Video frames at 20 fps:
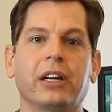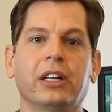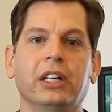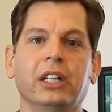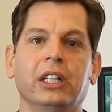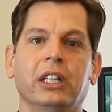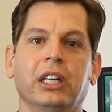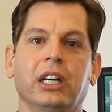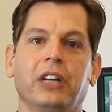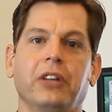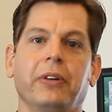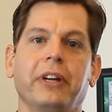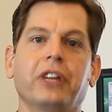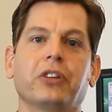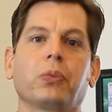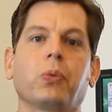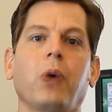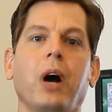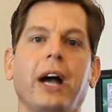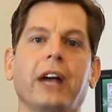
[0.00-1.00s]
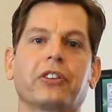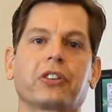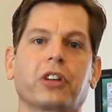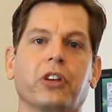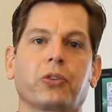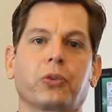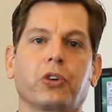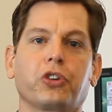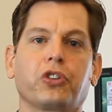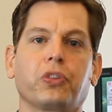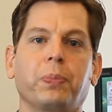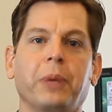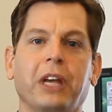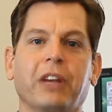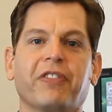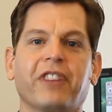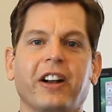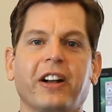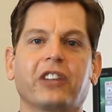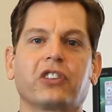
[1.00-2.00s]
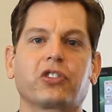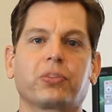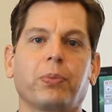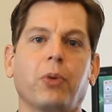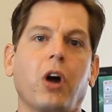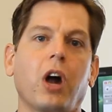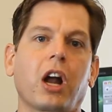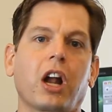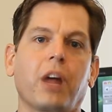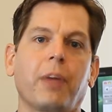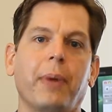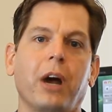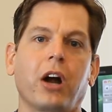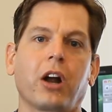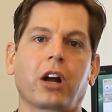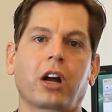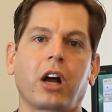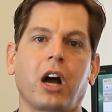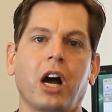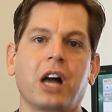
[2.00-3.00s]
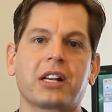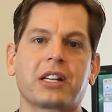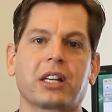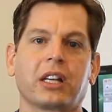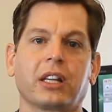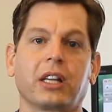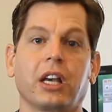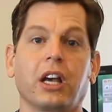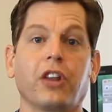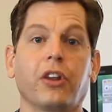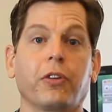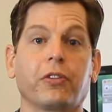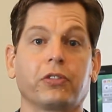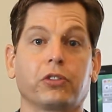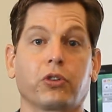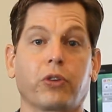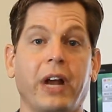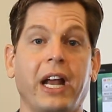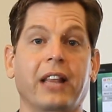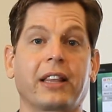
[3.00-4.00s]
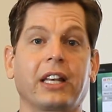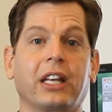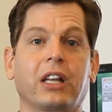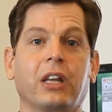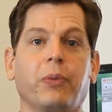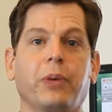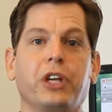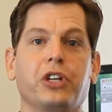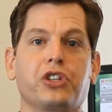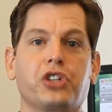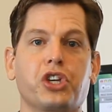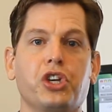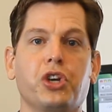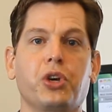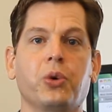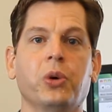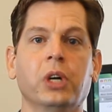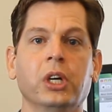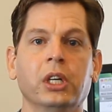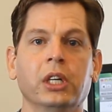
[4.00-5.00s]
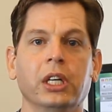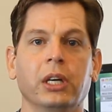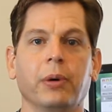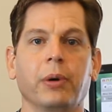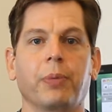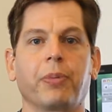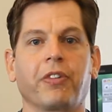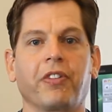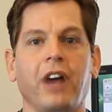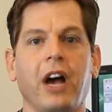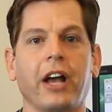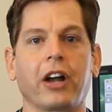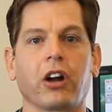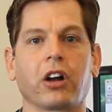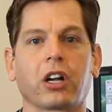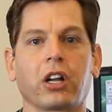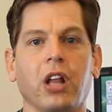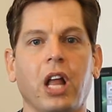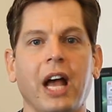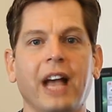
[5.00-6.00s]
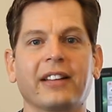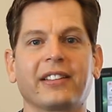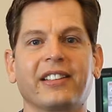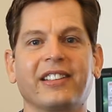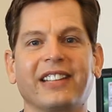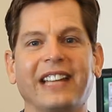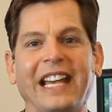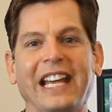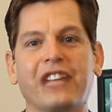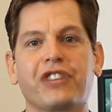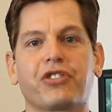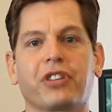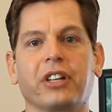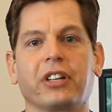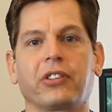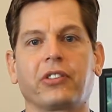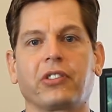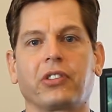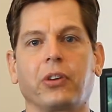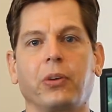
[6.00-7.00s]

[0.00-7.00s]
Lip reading: And the reason why is because we're just being very smart about our content. The other great thing that we do, we provide our clients is interest.